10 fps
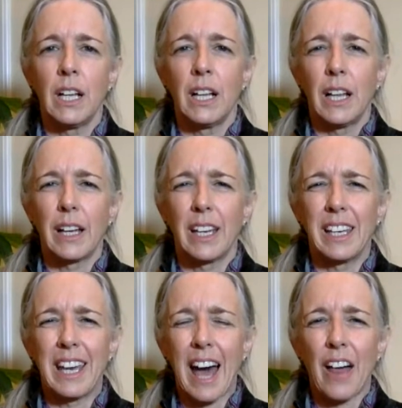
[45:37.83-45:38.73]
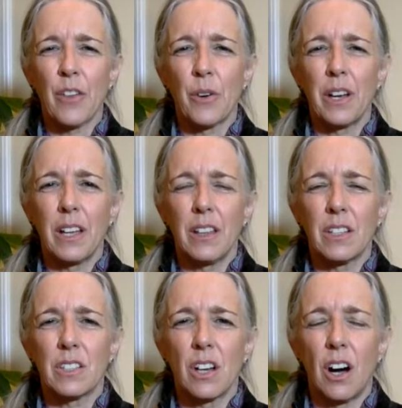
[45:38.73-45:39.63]
like a gathering
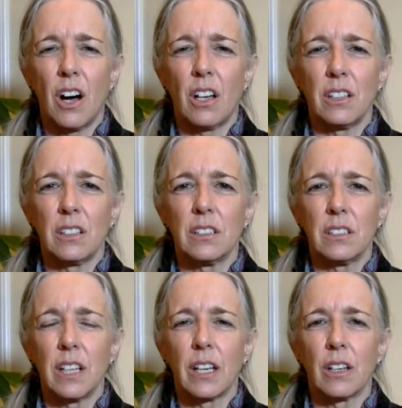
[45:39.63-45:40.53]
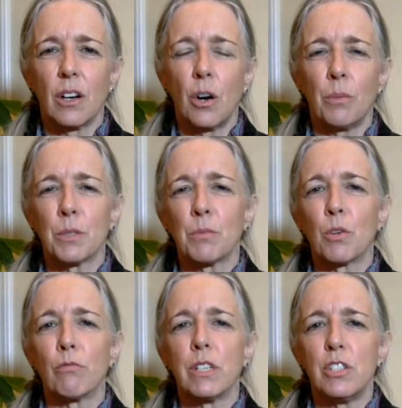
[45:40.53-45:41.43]
that's gone like almost
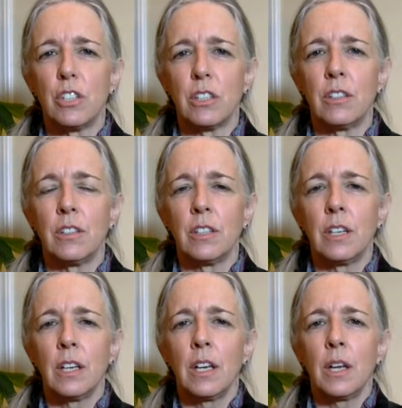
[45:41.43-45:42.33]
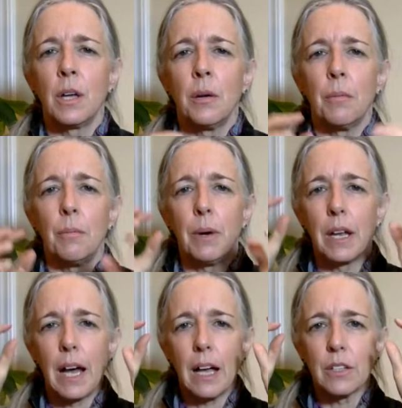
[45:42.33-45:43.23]
more rigid.
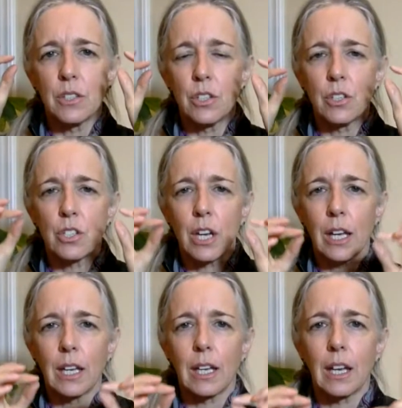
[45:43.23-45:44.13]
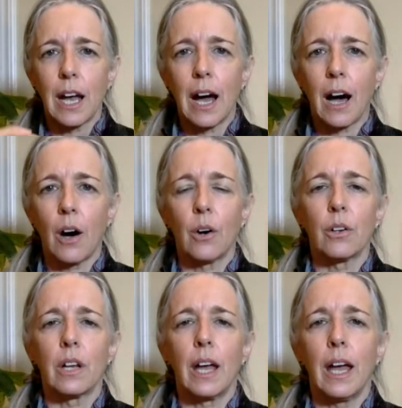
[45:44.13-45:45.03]
But as you're checking it
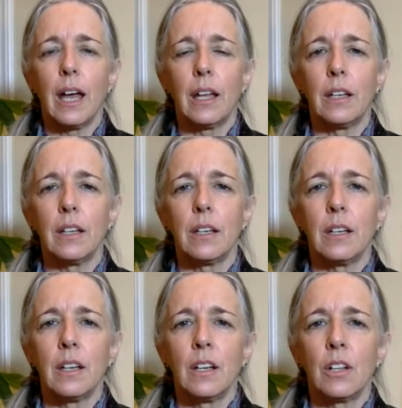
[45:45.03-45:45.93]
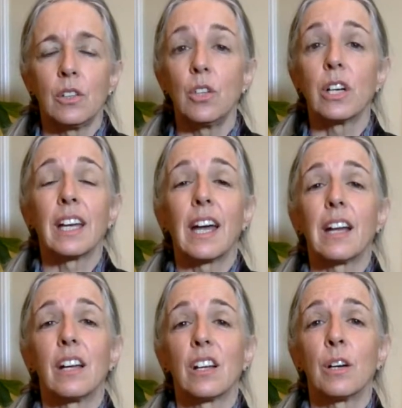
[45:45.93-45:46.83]
out and looking at
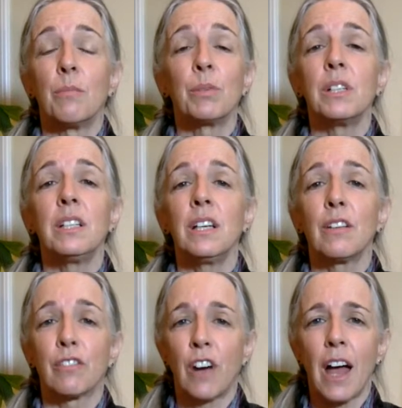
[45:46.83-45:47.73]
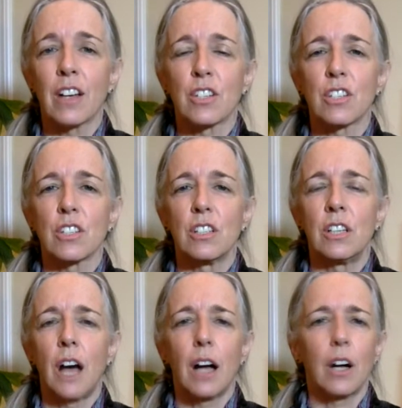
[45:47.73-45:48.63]
it completely afresh,
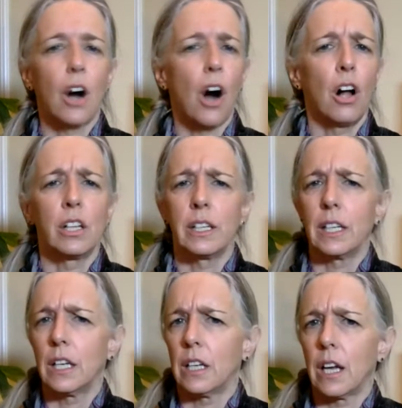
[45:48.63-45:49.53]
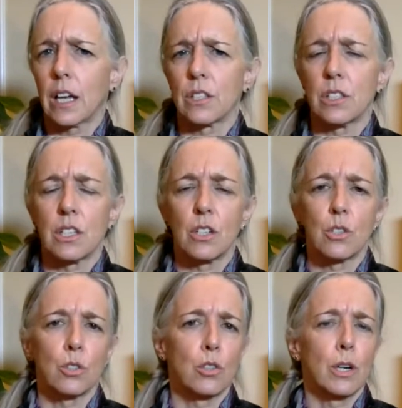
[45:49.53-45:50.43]
not calling it an
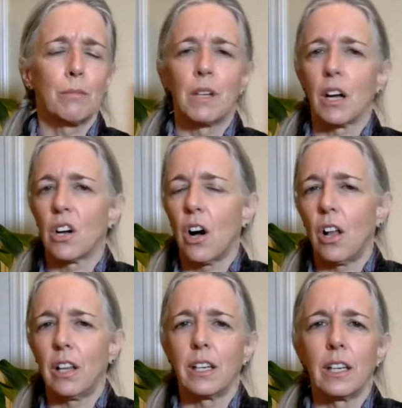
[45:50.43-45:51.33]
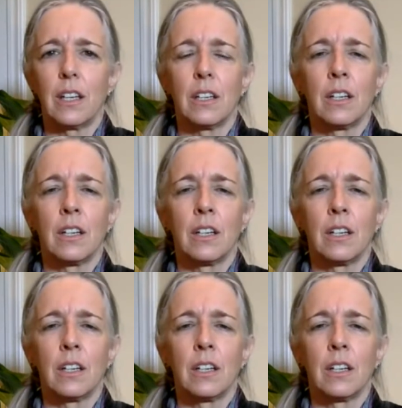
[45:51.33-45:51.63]
existential grip, not calling it